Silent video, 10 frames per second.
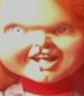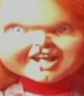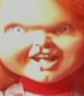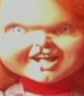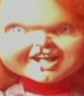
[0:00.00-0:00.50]

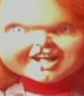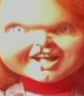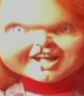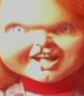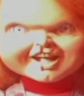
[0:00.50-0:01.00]

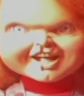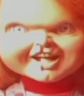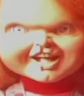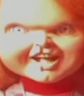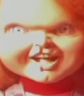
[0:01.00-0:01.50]

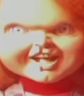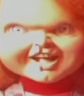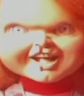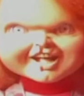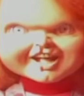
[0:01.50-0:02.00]

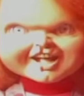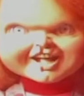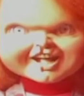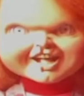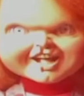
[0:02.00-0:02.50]

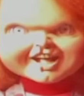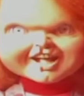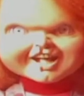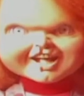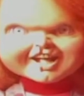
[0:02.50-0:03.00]

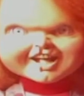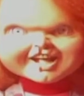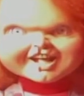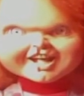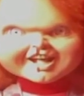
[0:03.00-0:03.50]

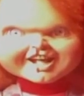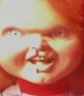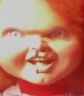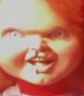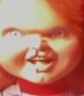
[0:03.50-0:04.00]

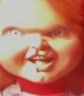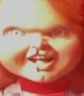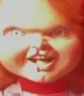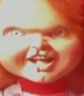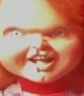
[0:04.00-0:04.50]

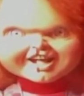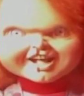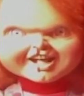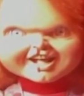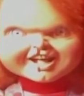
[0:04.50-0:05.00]

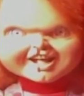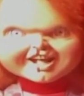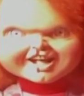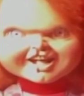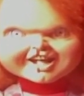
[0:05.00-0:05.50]

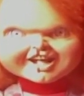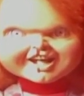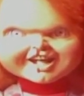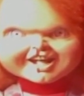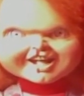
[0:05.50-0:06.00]

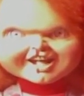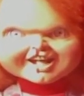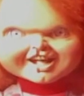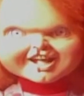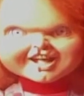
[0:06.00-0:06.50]

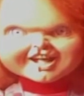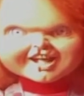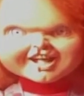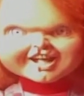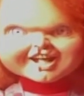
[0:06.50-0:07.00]

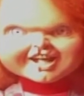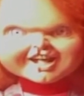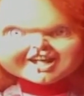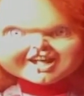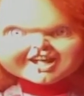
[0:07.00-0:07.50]

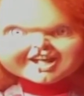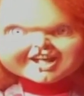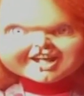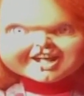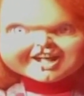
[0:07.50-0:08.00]
The person shown says nothing.